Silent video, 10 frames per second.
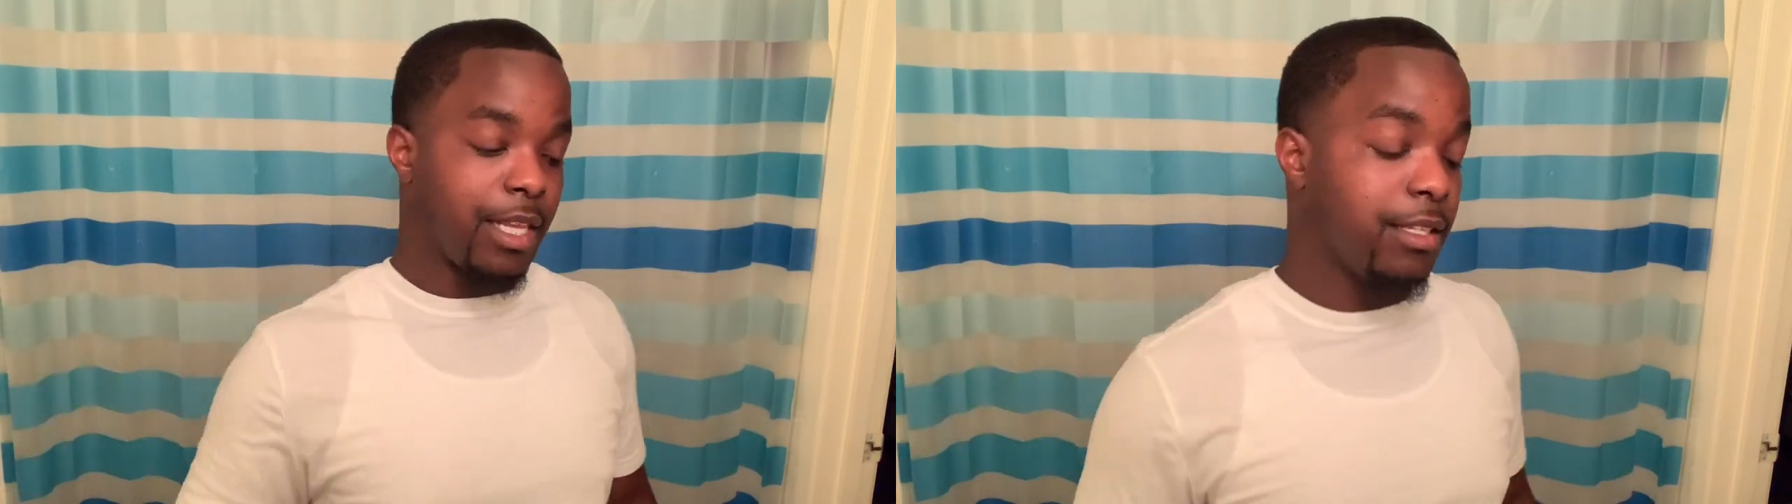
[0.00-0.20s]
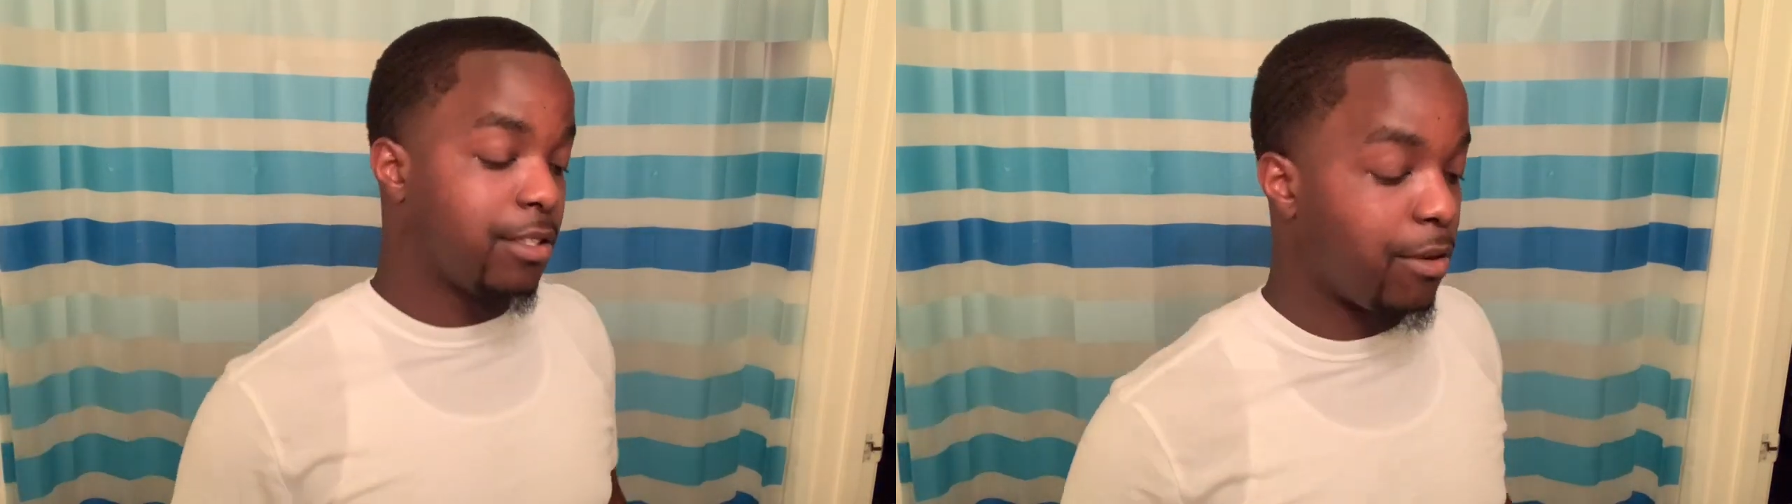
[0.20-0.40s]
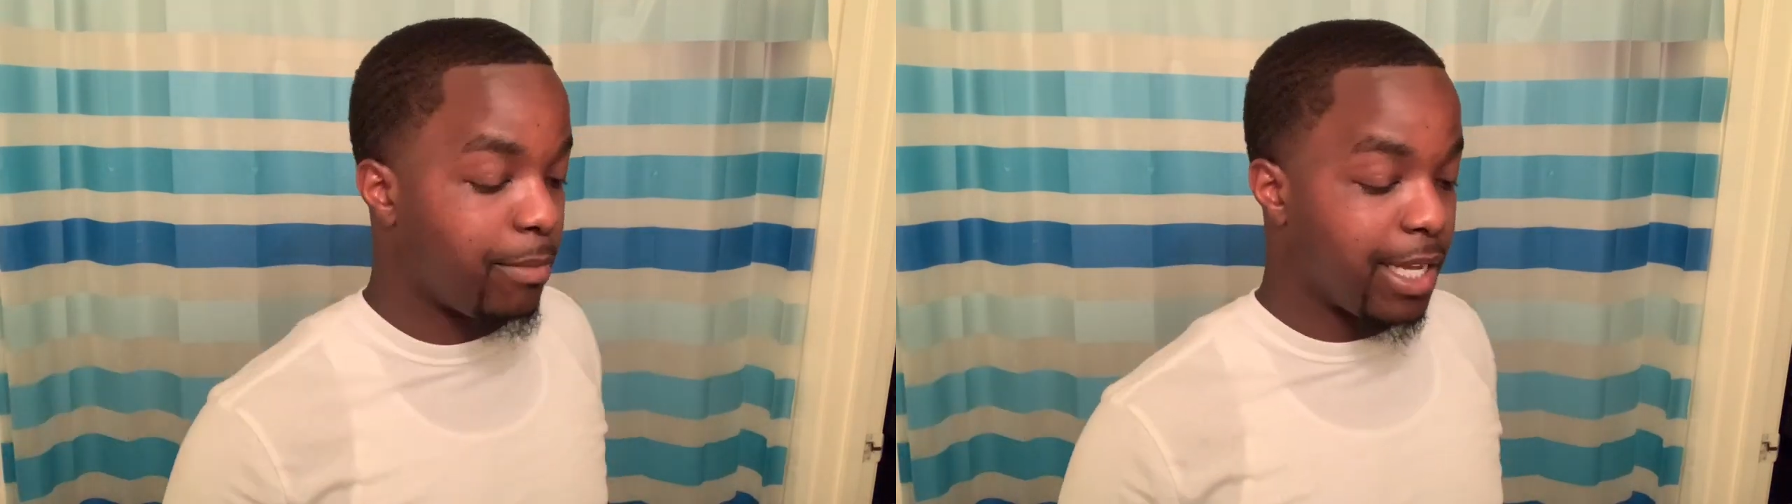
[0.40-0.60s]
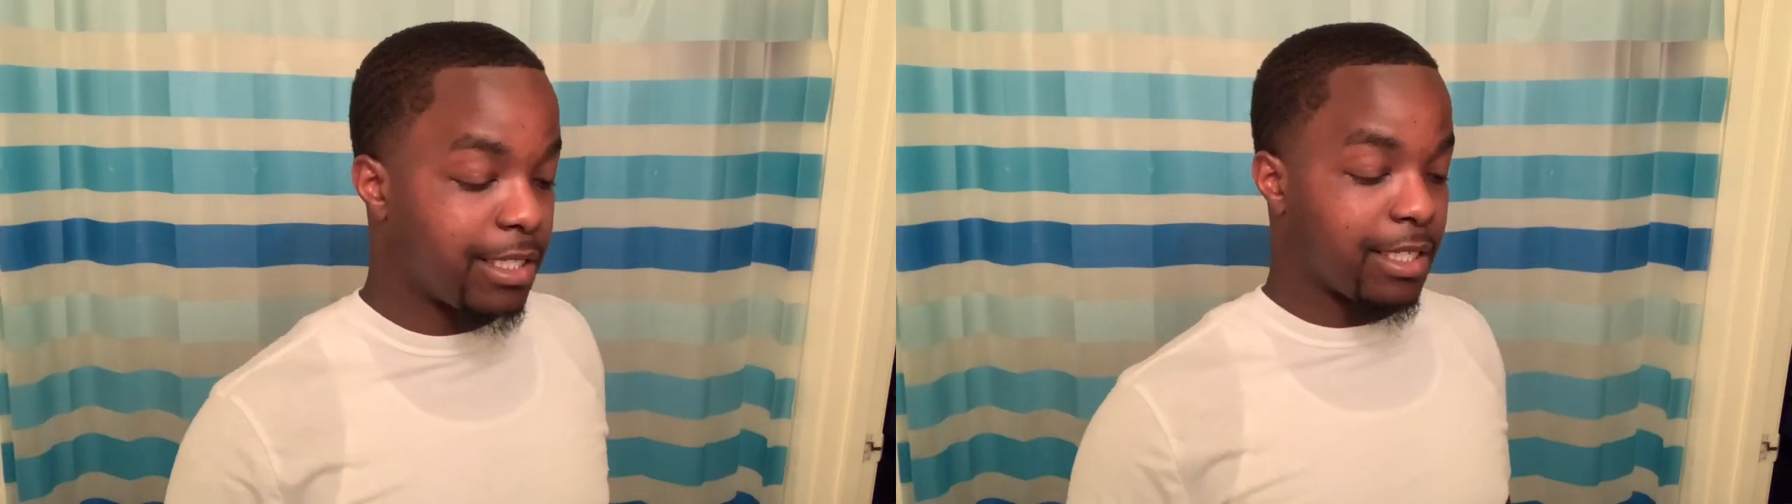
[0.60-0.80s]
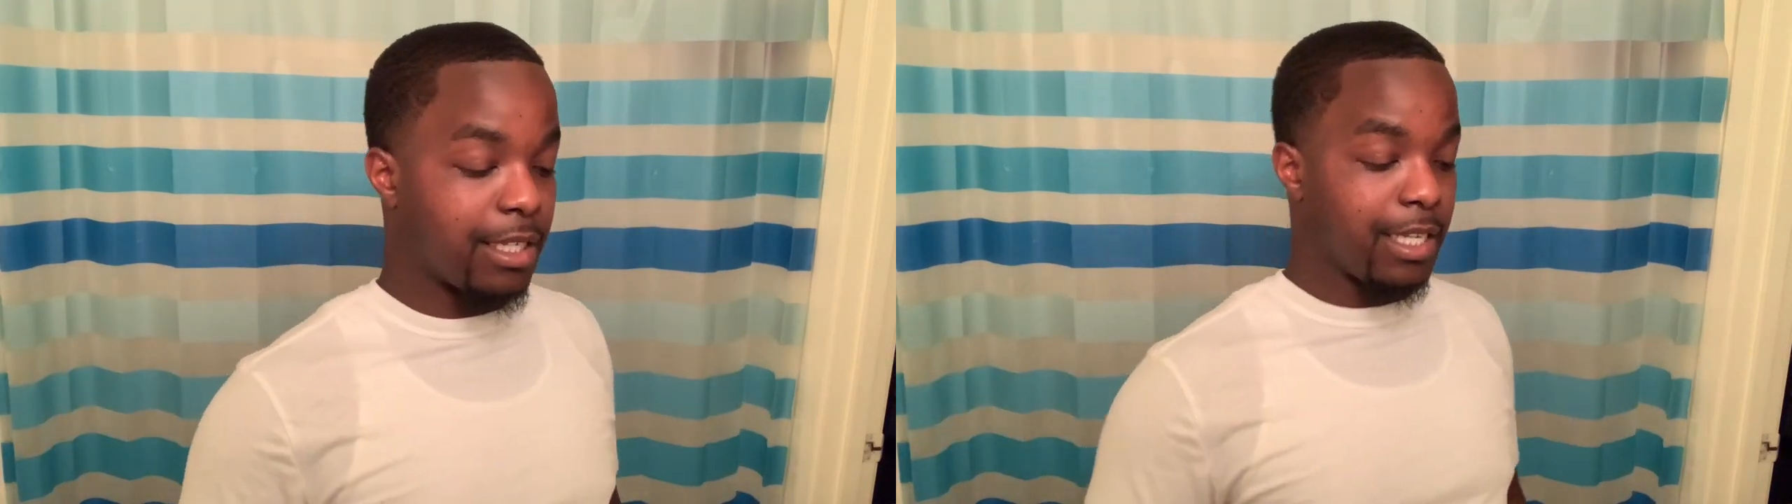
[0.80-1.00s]
So
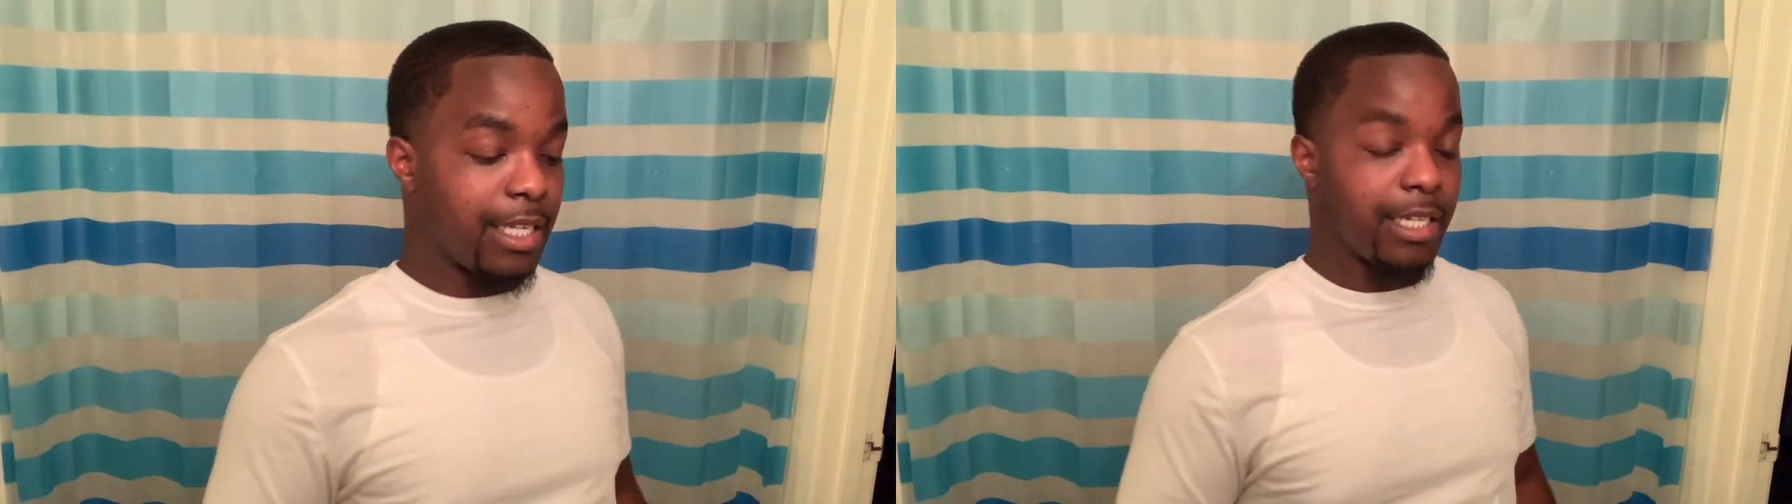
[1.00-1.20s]
basically,